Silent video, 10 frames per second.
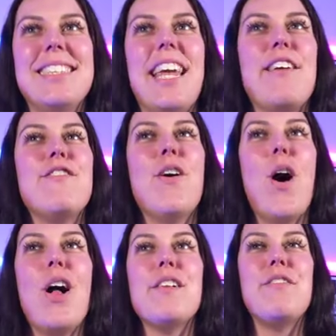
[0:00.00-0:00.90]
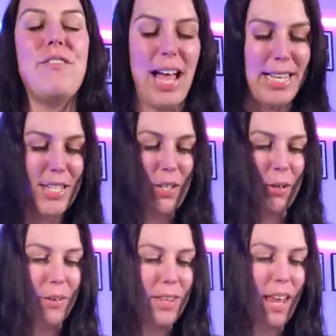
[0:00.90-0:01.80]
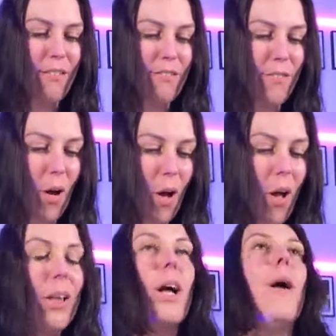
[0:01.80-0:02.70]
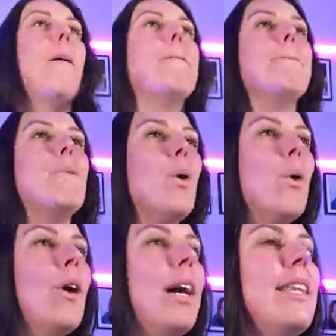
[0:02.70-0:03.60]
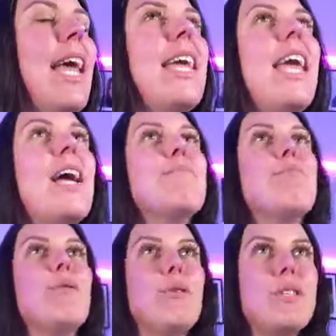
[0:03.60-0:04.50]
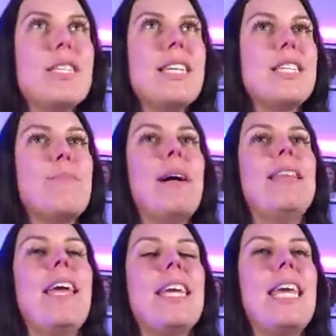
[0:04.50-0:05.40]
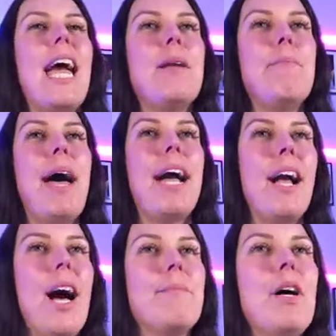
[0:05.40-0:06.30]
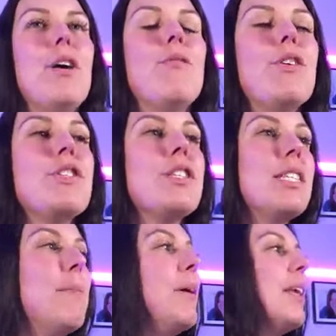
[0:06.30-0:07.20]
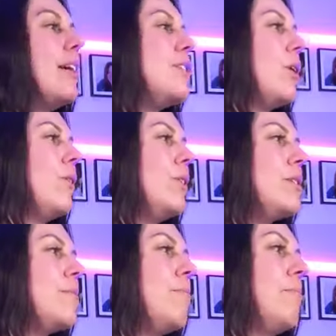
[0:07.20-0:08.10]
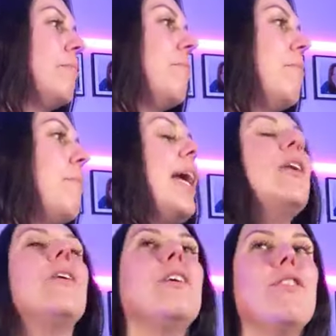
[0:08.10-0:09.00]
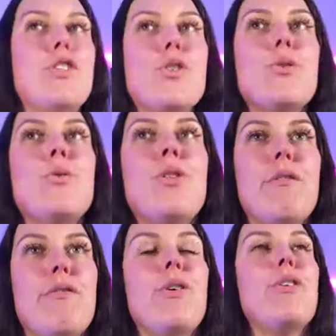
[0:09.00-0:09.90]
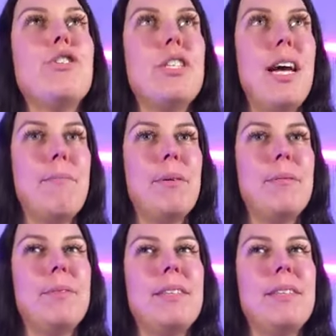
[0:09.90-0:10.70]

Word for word: they fall faster. They fall more. They get bruises, but they get back up. Versus some of the adults may not even do the first step